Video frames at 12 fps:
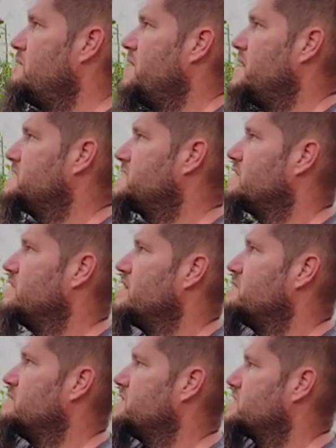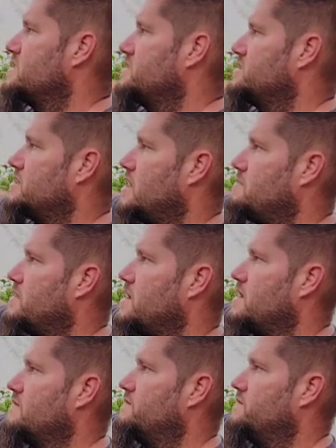basically I'm just going to chop
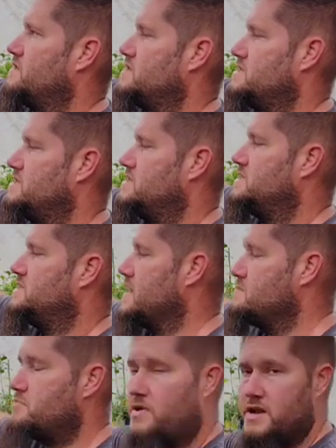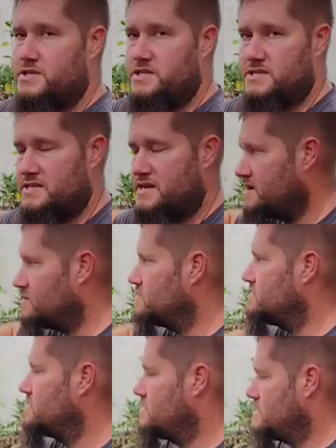off the dead branches now,
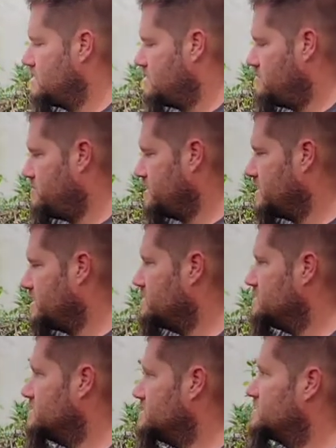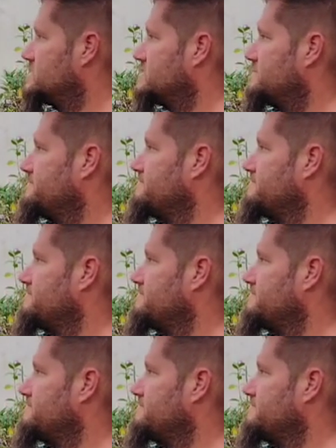because